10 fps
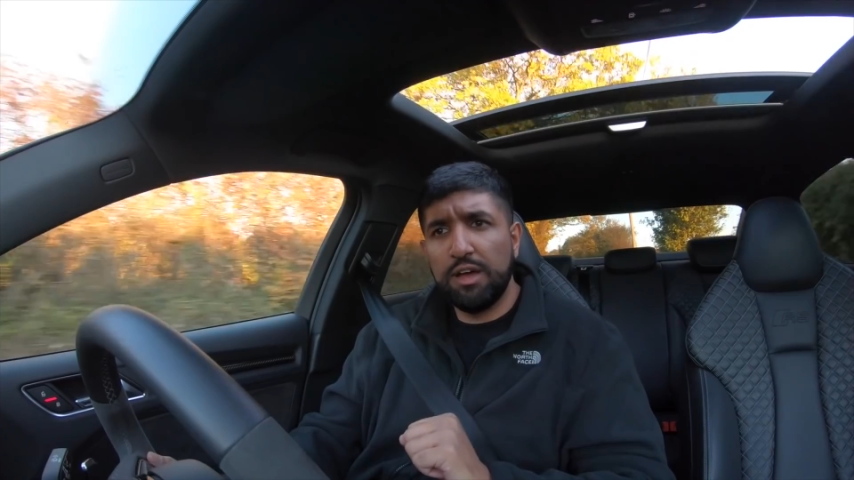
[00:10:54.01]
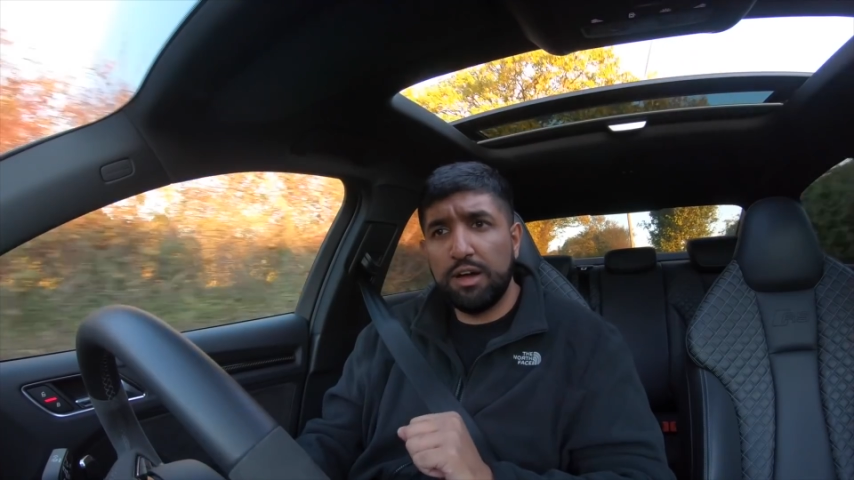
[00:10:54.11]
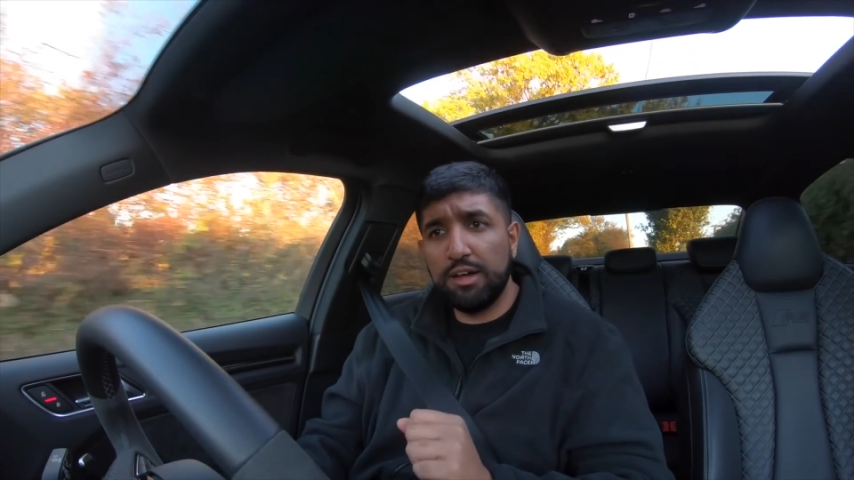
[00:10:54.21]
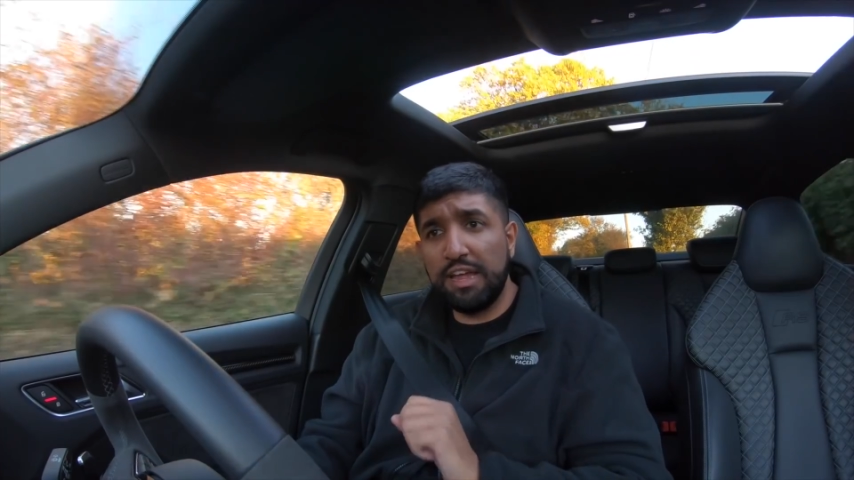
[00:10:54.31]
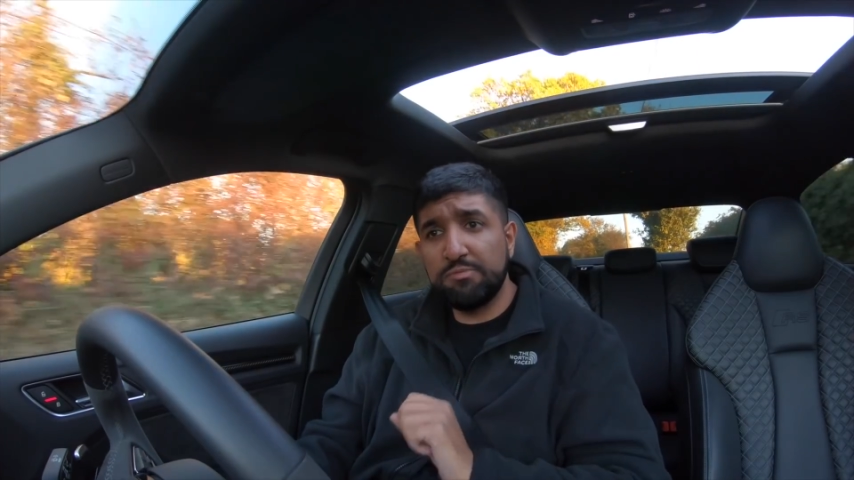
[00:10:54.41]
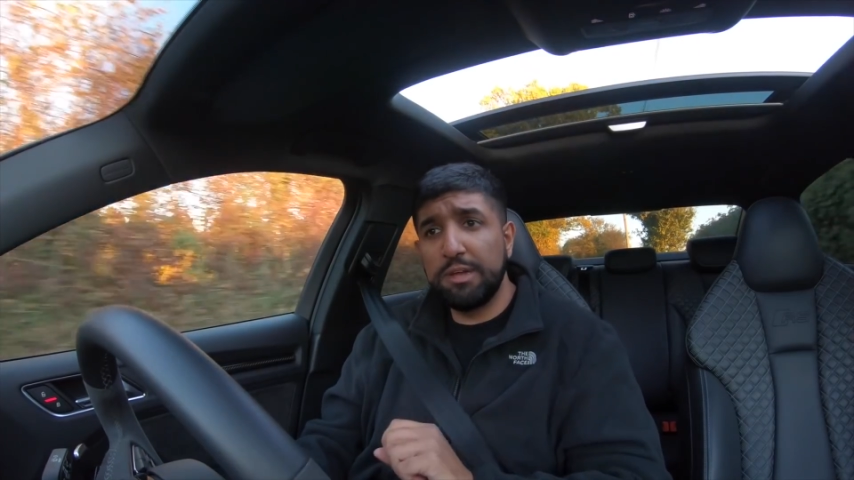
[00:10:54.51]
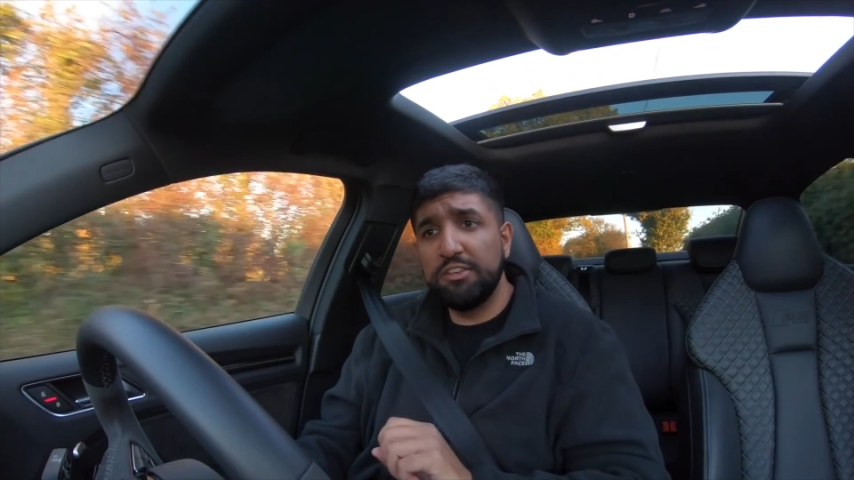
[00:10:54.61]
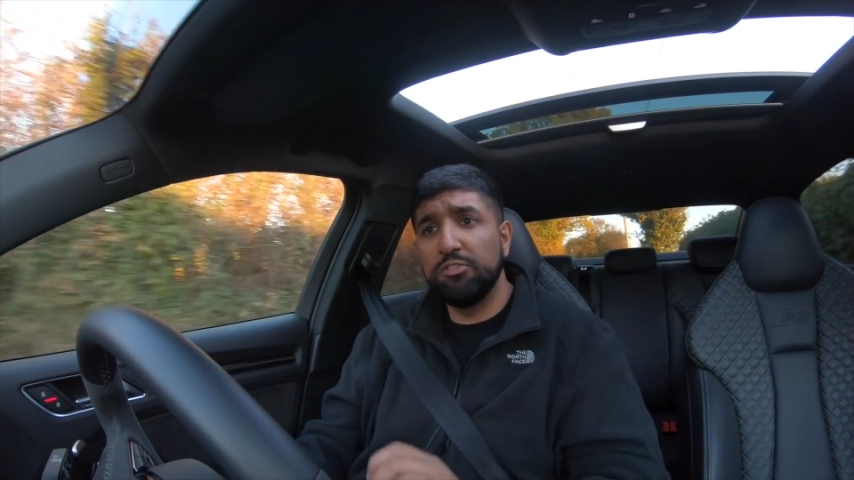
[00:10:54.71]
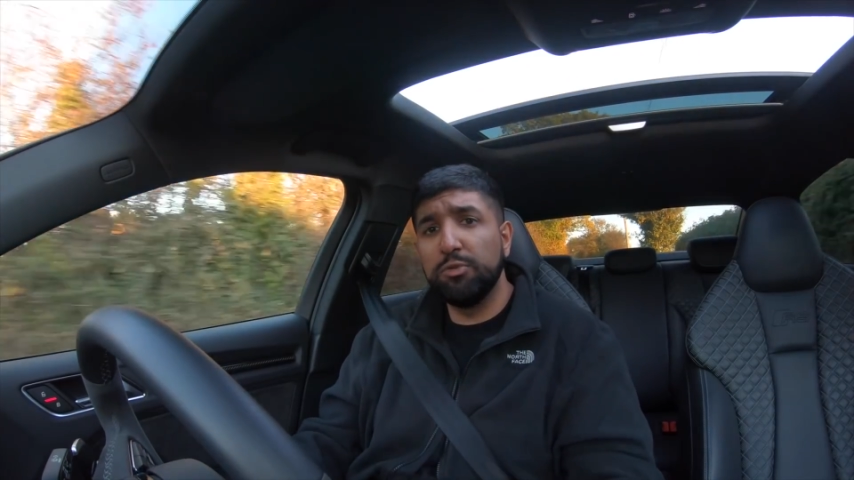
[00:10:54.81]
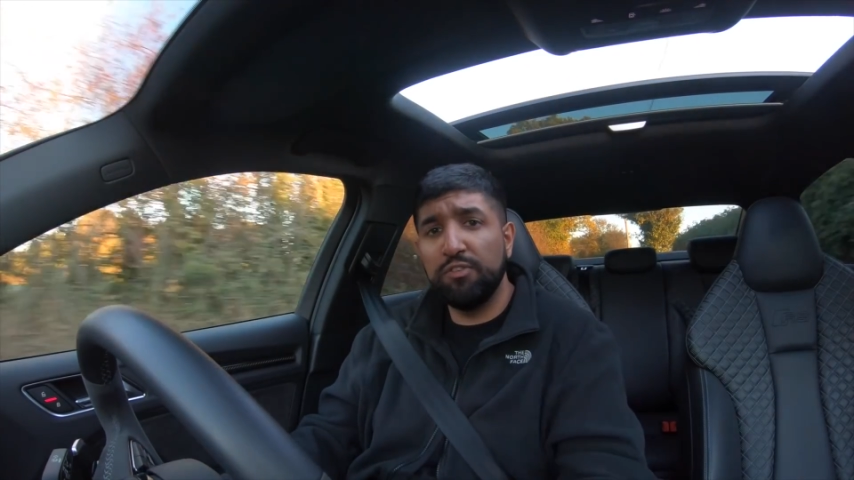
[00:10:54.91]
That's
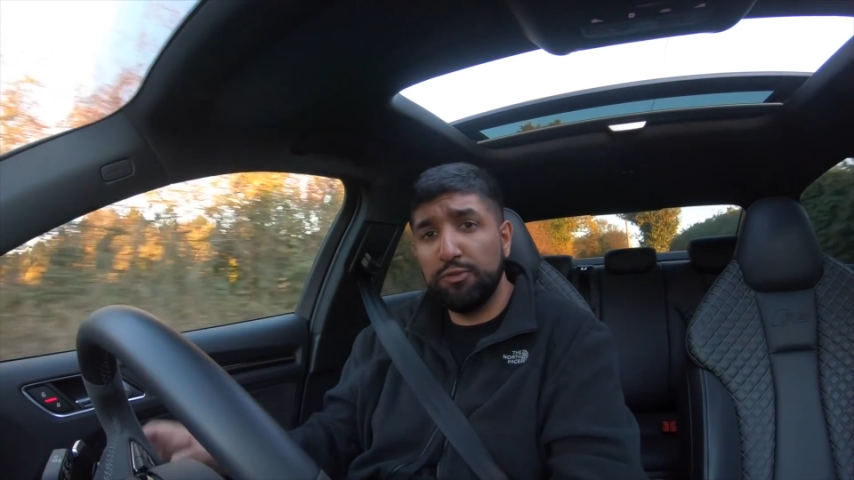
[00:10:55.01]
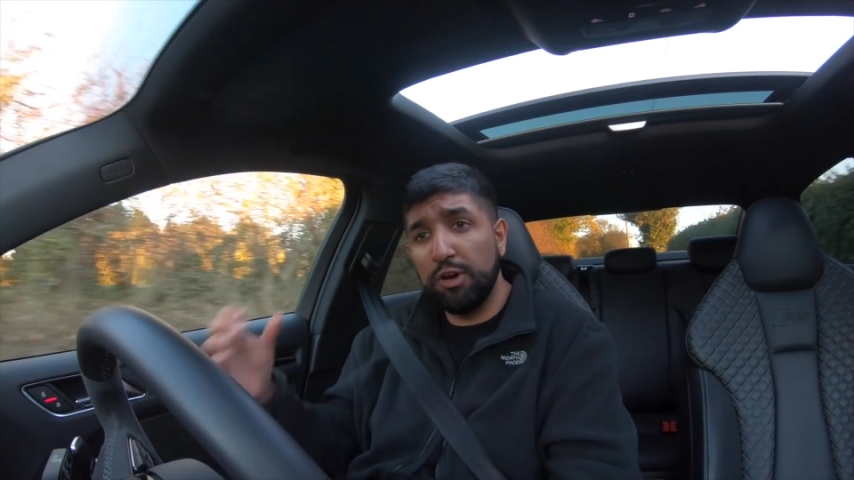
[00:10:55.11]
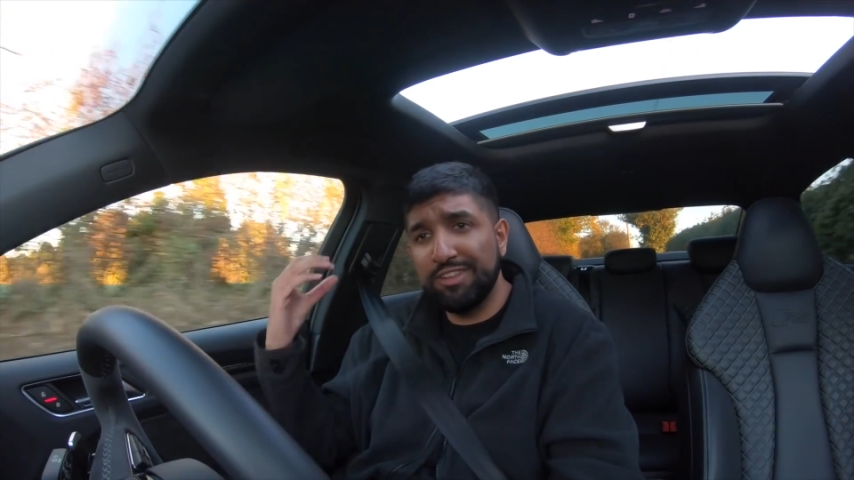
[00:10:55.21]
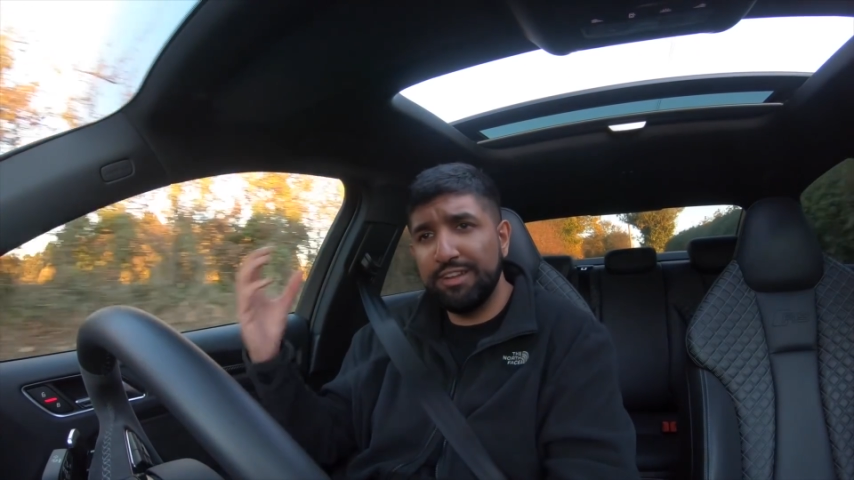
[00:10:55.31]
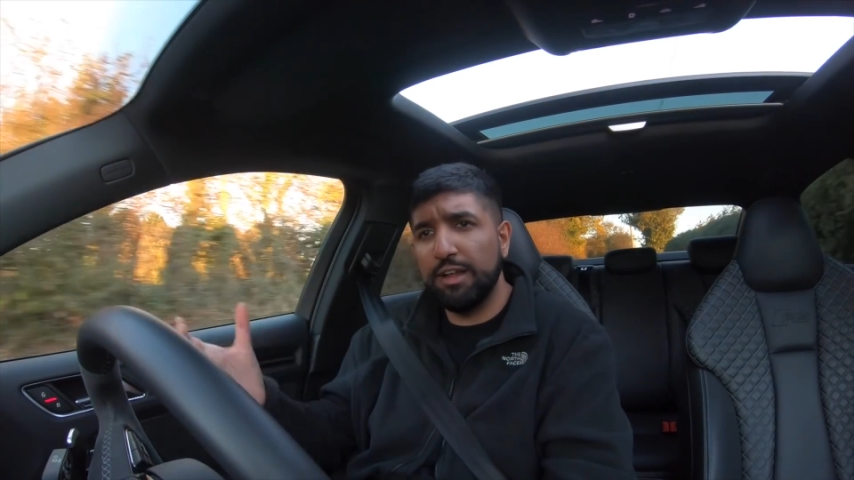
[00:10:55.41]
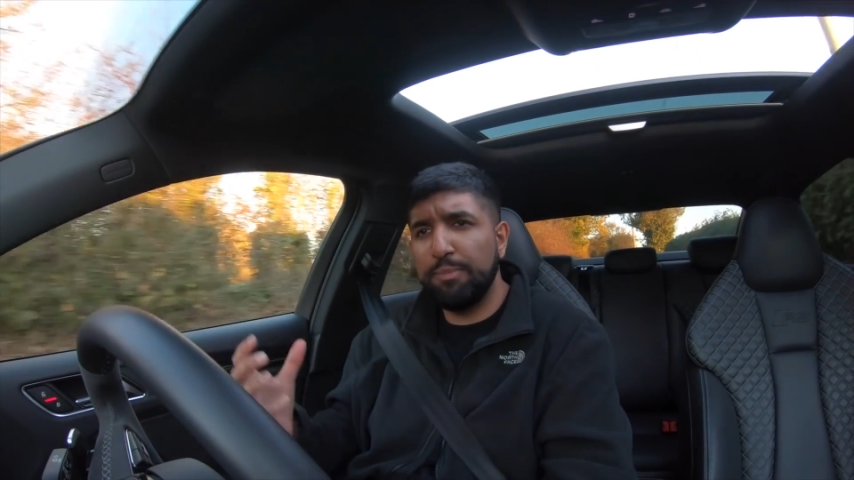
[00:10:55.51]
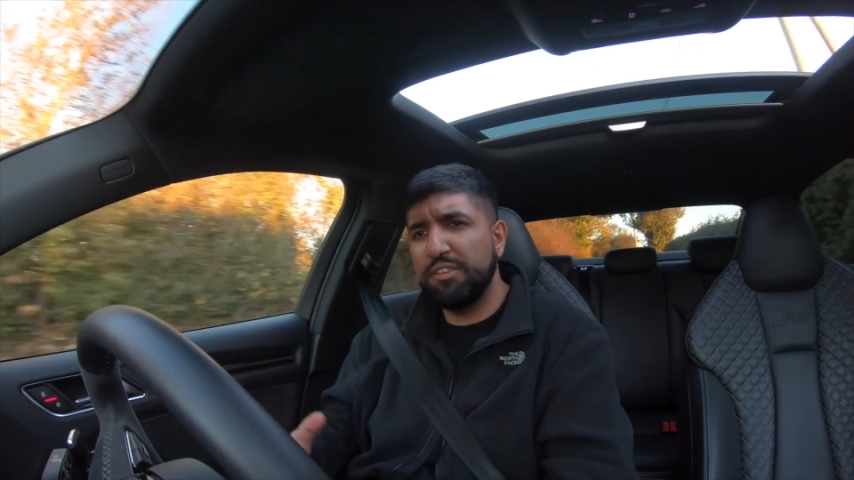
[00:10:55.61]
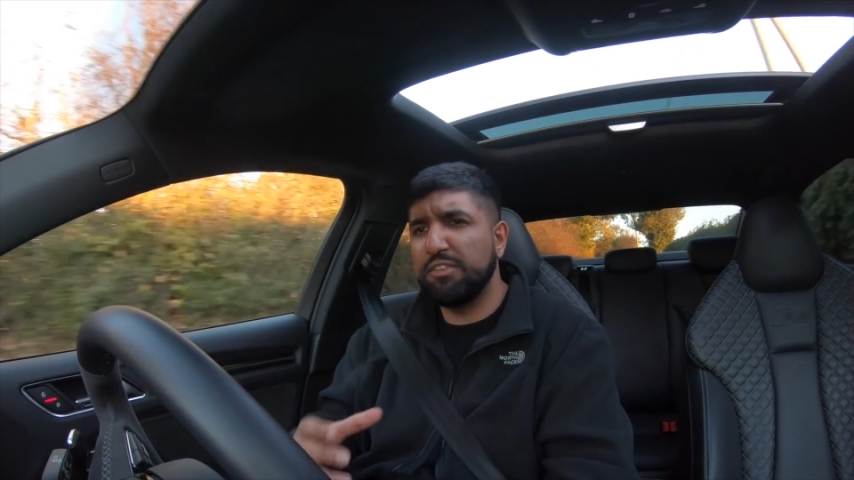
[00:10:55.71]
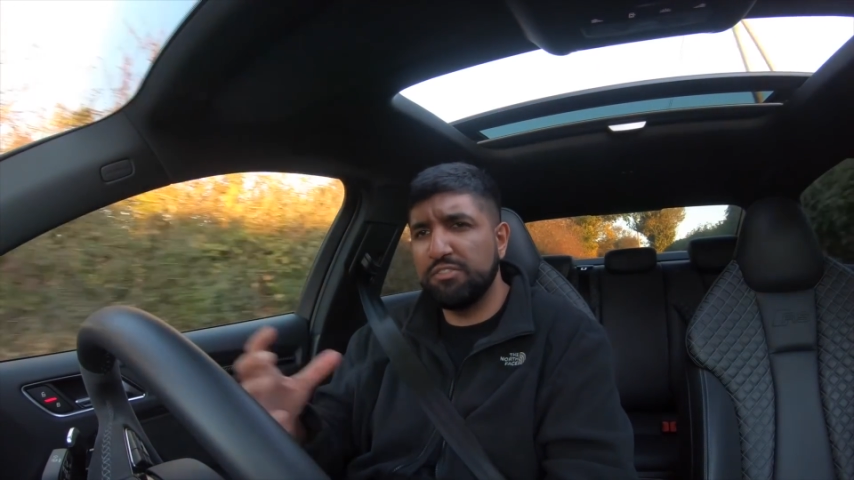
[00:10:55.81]
made to do with a few other little bits.